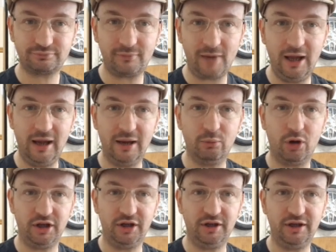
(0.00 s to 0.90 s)
and
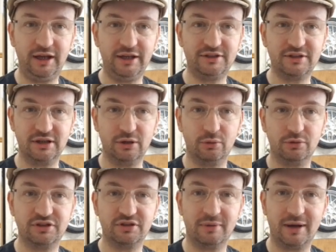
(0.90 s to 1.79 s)
what you need in
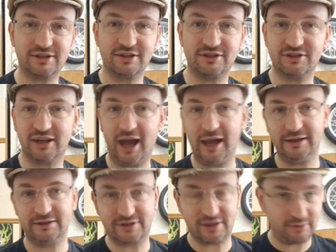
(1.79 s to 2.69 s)
order to access the
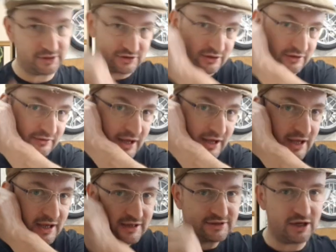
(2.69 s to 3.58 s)
gate. So it's sort of
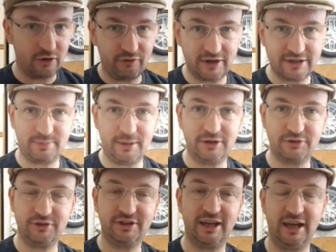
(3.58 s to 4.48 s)

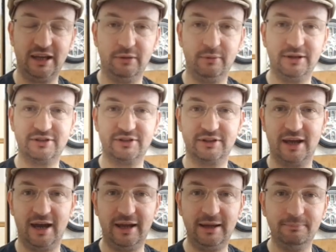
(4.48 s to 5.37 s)
self-explanatory to get you into the
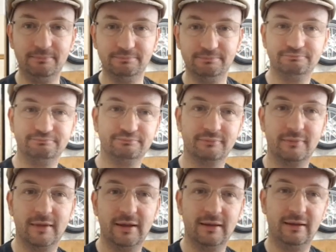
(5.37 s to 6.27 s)
game.
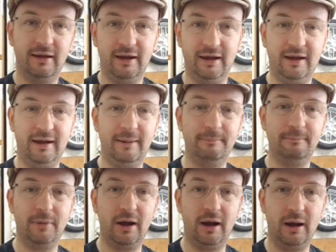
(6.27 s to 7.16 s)

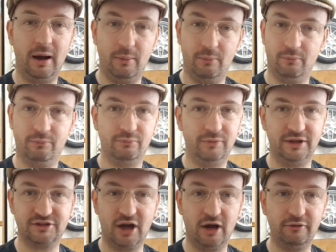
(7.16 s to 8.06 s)

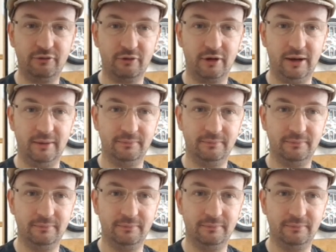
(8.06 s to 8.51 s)
Let's go for it.